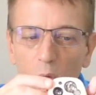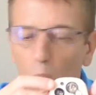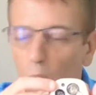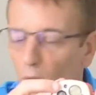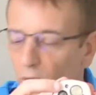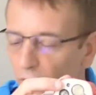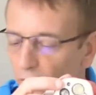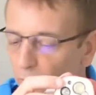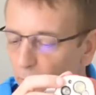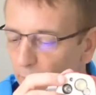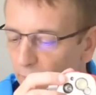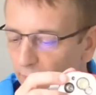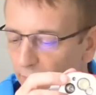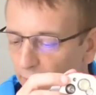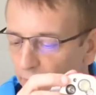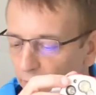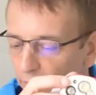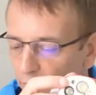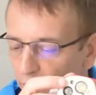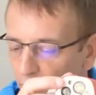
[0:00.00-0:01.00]
which
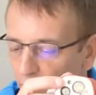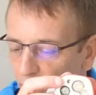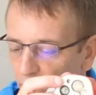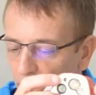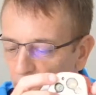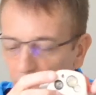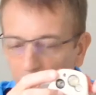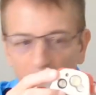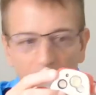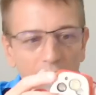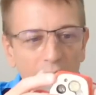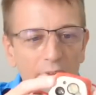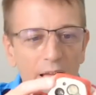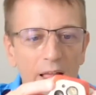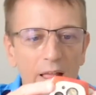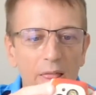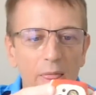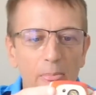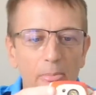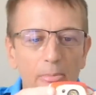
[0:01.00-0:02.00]
means
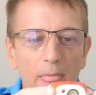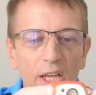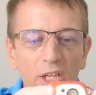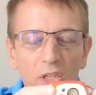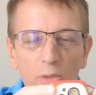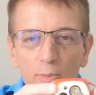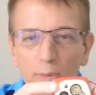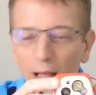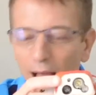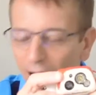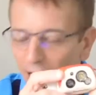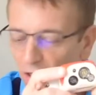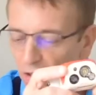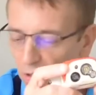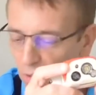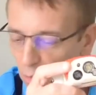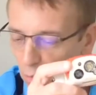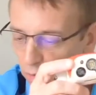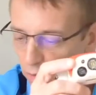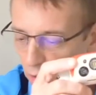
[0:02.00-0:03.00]
they
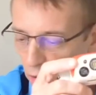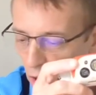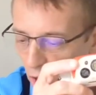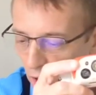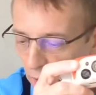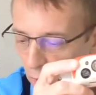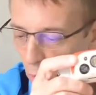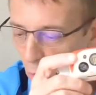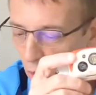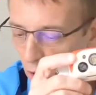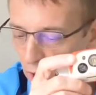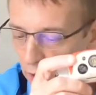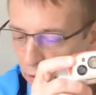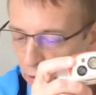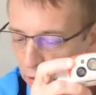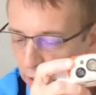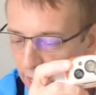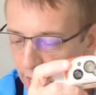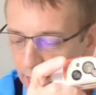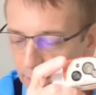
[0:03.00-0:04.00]
splashed it with a lot of
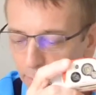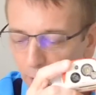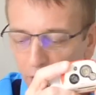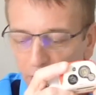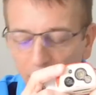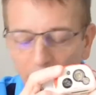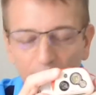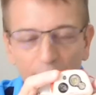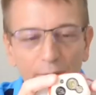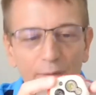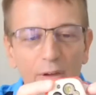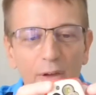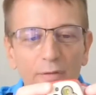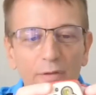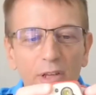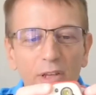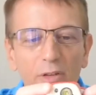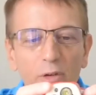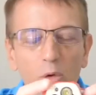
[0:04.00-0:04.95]
water at about 50